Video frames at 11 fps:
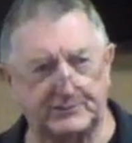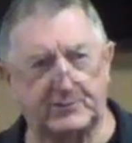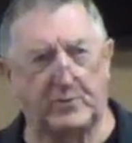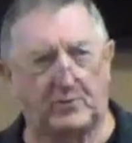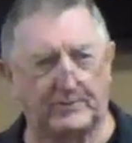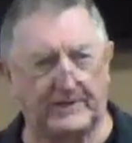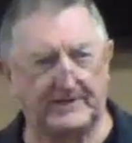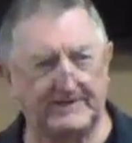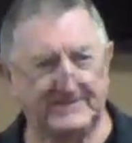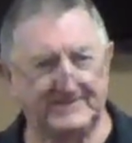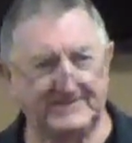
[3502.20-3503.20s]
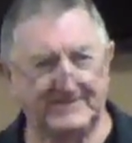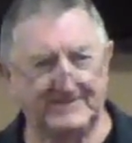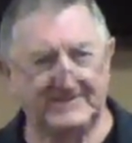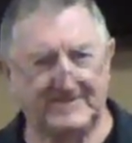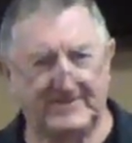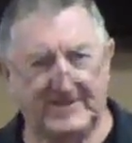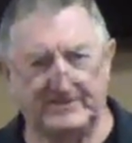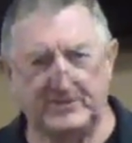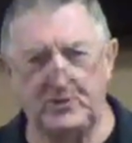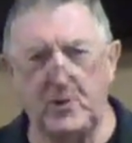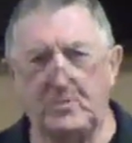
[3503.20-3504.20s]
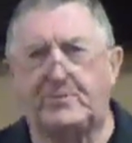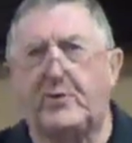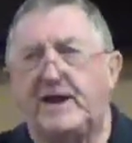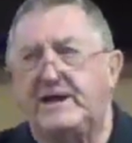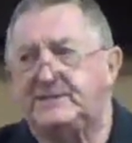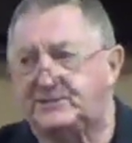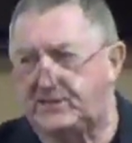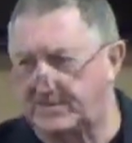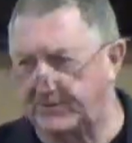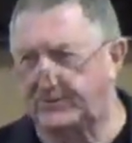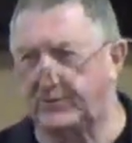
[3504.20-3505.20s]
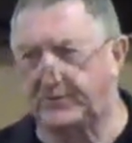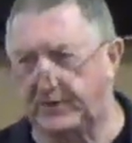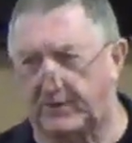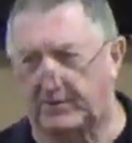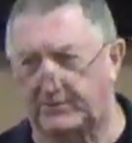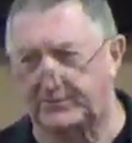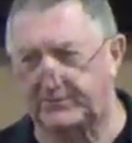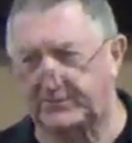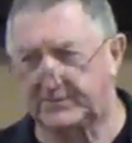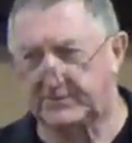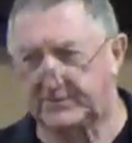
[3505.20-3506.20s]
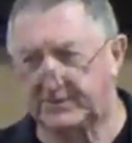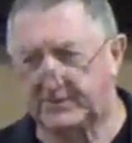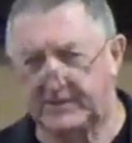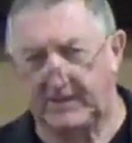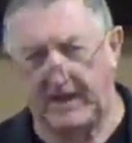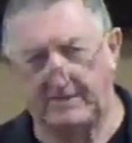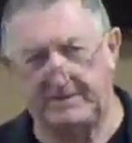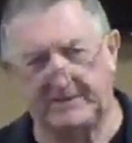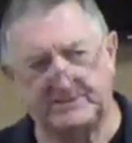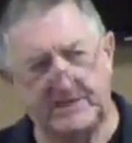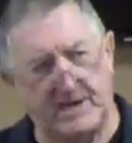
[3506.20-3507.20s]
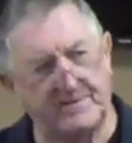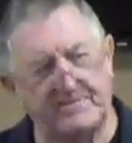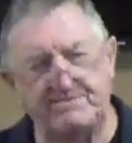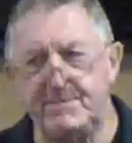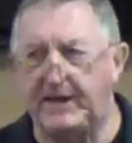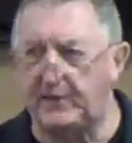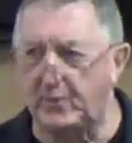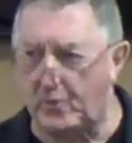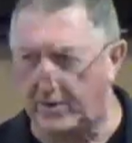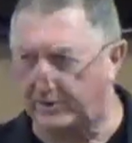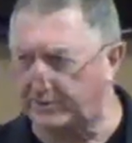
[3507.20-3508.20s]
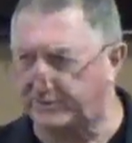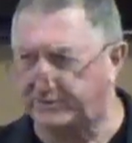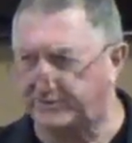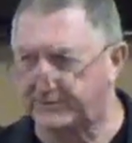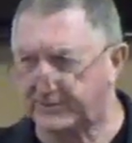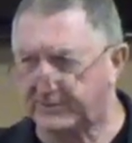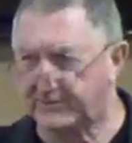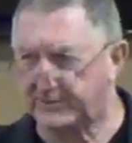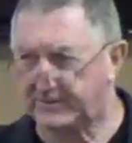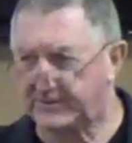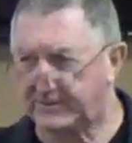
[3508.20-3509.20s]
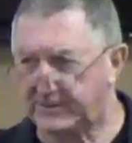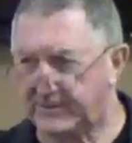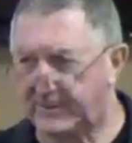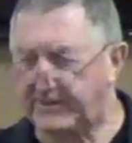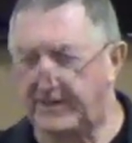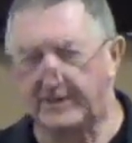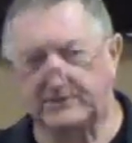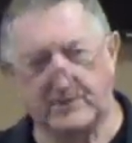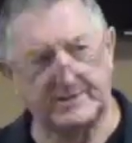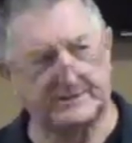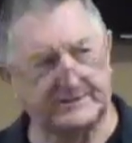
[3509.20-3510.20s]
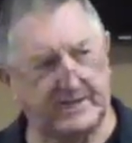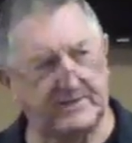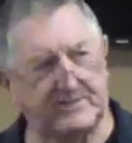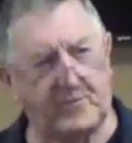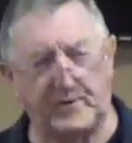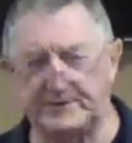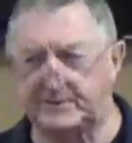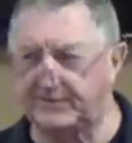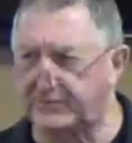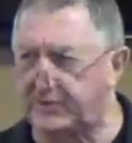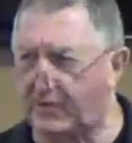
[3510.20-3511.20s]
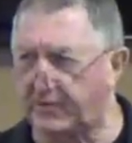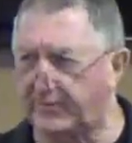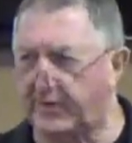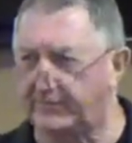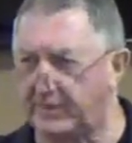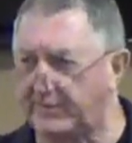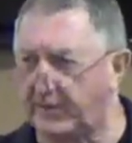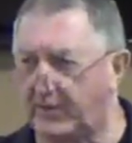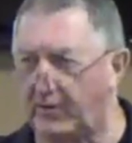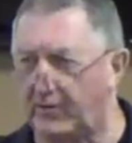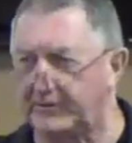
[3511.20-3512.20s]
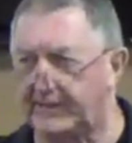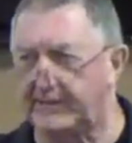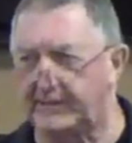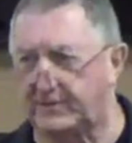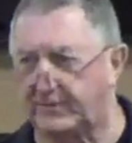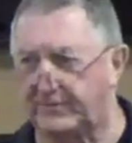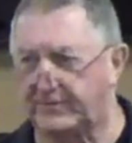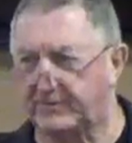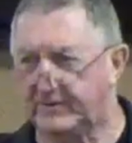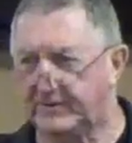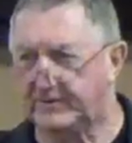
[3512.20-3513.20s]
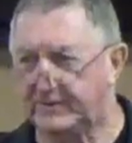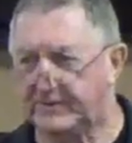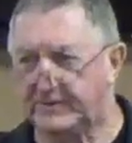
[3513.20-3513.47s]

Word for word: his glory. That's a new praise coming through the earth. Going to be a sound of many waters. Then he goes on to say, the voice of the turtle dove can be heard in the earth.